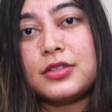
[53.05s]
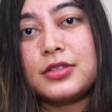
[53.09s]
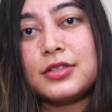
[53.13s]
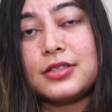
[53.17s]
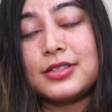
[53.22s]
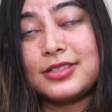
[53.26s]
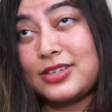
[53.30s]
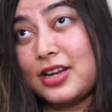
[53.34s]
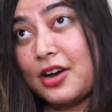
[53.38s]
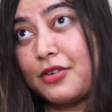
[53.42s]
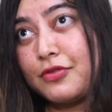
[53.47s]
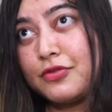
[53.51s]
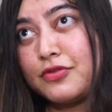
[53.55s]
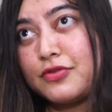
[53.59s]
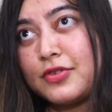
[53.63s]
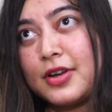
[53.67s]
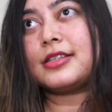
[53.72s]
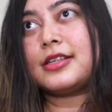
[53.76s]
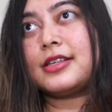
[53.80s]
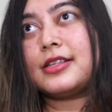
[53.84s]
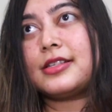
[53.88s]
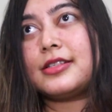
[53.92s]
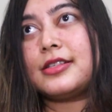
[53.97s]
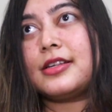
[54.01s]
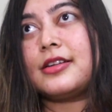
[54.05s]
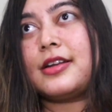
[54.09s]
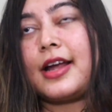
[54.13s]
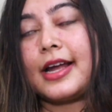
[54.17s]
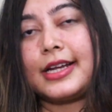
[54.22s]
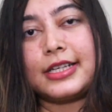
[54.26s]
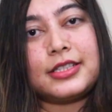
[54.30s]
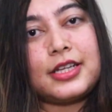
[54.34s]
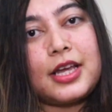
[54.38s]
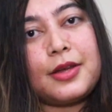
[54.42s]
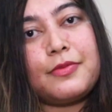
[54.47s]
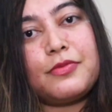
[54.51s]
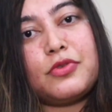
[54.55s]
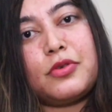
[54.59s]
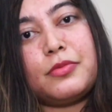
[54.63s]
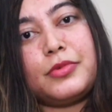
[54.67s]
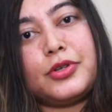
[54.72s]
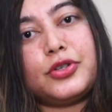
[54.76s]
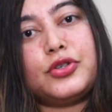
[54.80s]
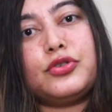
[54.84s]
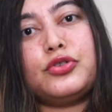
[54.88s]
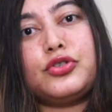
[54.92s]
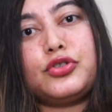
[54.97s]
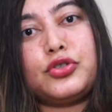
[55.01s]
stuff is the right time for
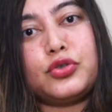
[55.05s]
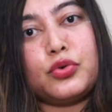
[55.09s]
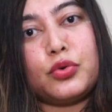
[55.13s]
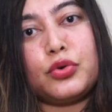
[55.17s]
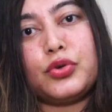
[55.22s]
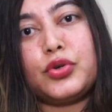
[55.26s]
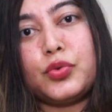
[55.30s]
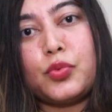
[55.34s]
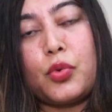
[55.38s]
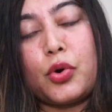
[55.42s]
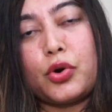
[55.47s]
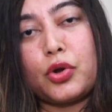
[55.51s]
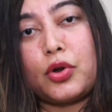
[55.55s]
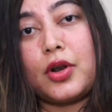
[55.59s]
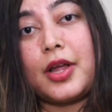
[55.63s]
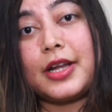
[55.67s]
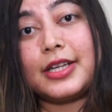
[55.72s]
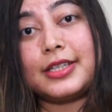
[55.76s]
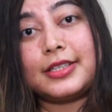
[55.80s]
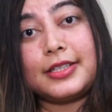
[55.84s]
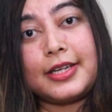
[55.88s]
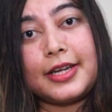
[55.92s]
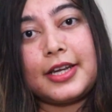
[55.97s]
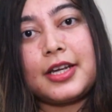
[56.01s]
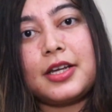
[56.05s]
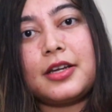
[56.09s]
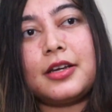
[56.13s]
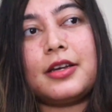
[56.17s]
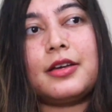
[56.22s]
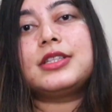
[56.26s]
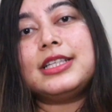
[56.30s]
me to show you what all I take.